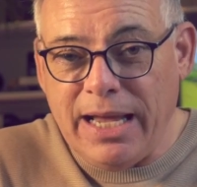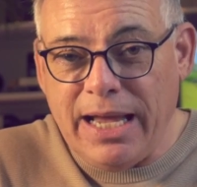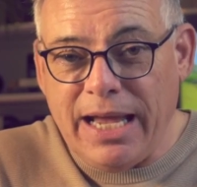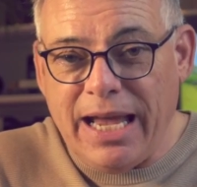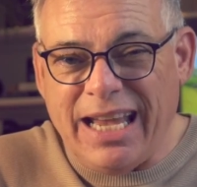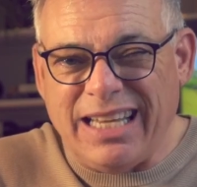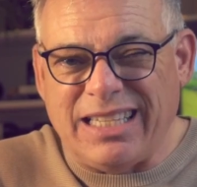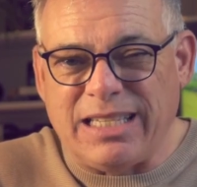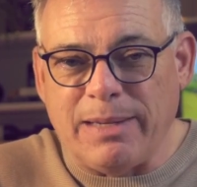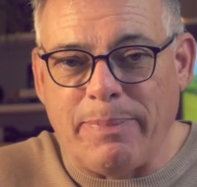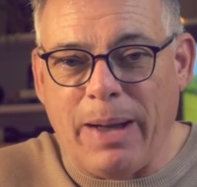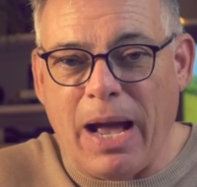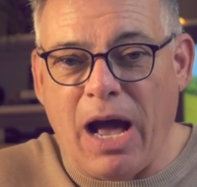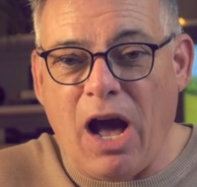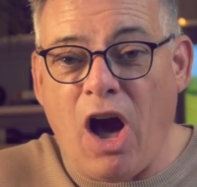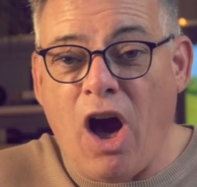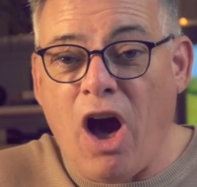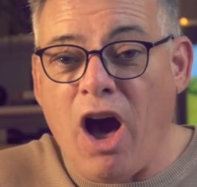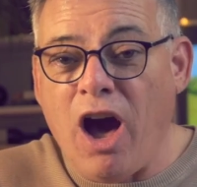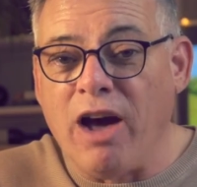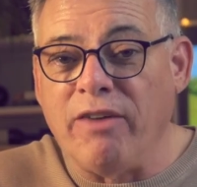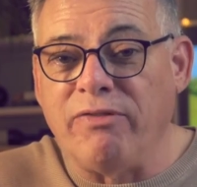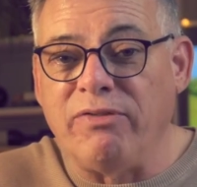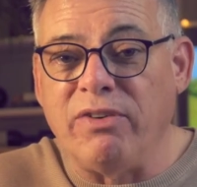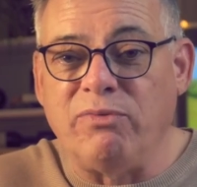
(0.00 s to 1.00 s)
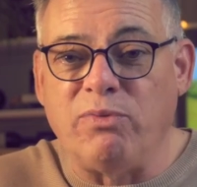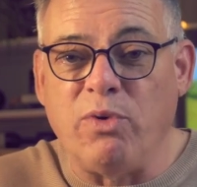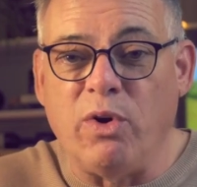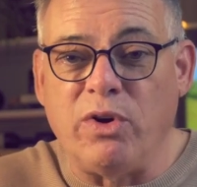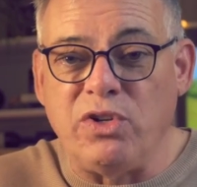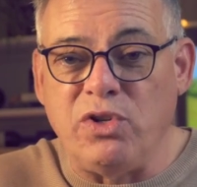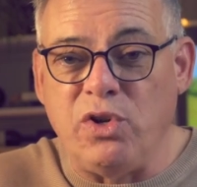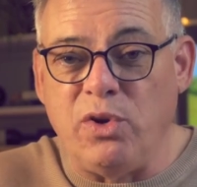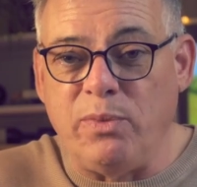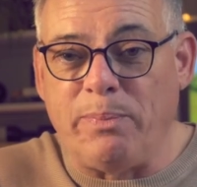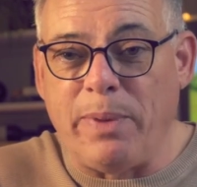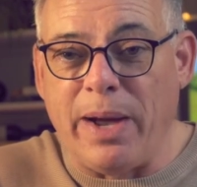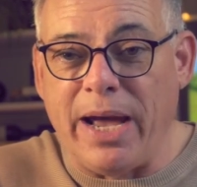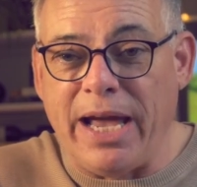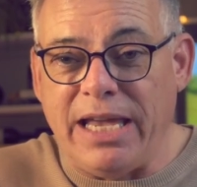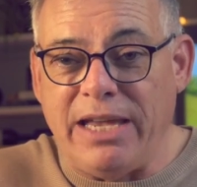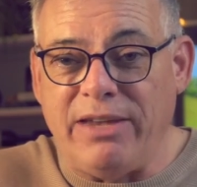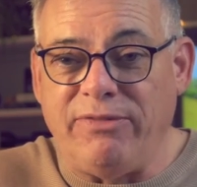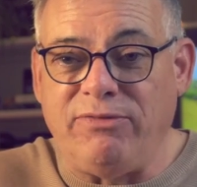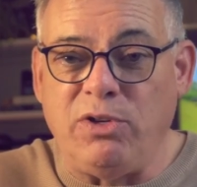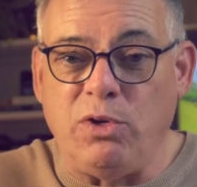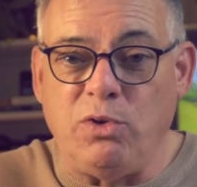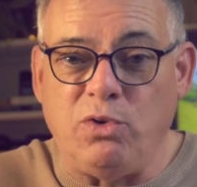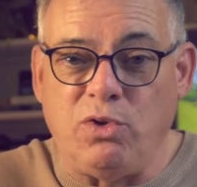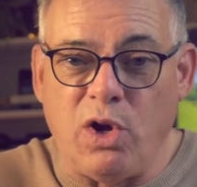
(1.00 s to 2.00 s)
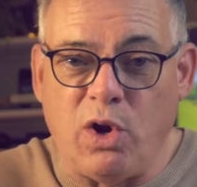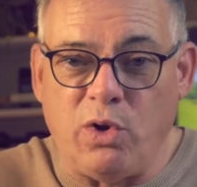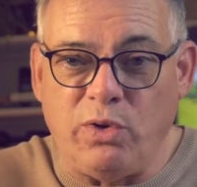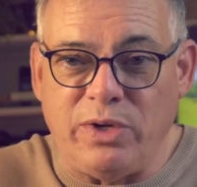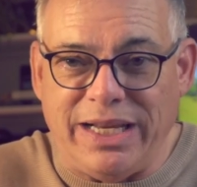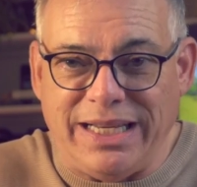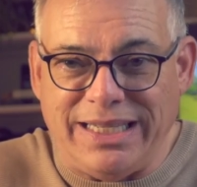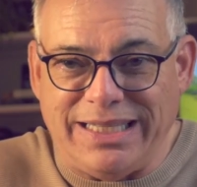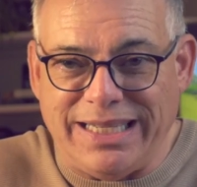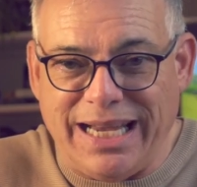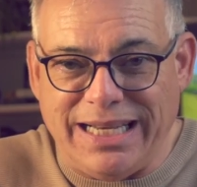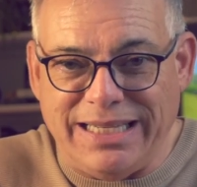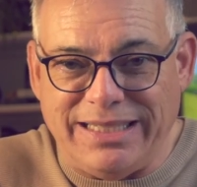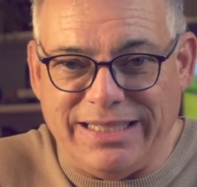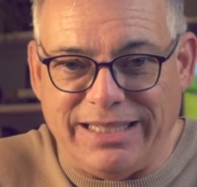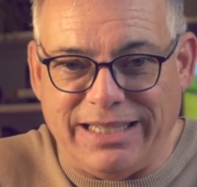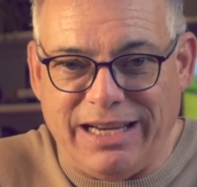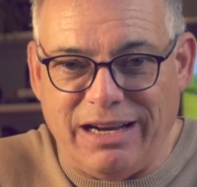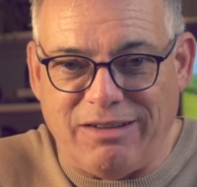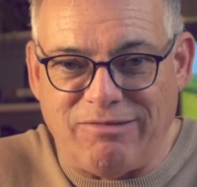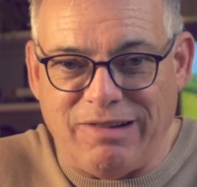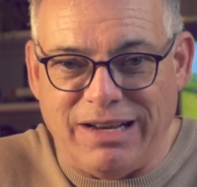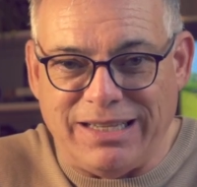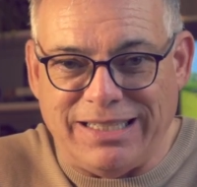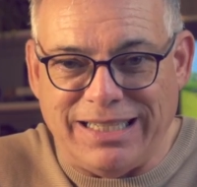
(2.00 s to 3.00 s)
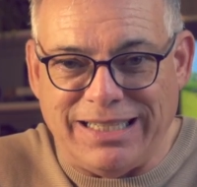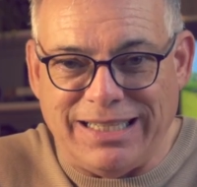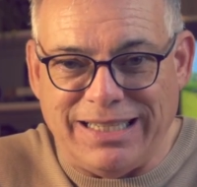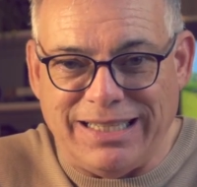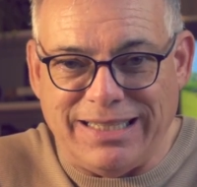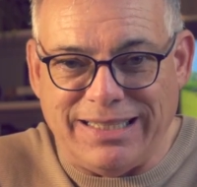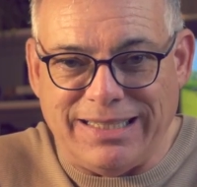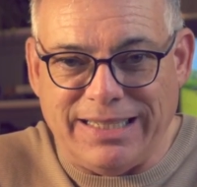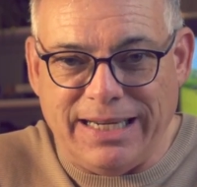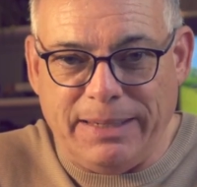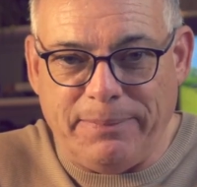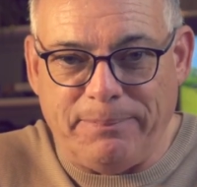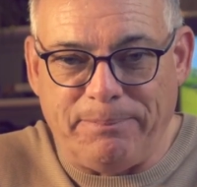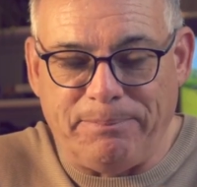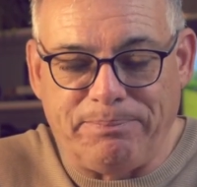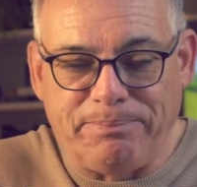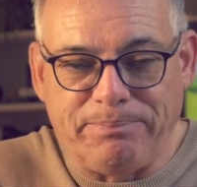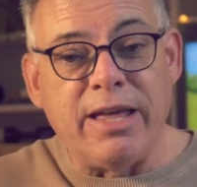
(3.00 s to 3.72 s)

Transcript: It's about half of what you pay if you don't intend to get residency.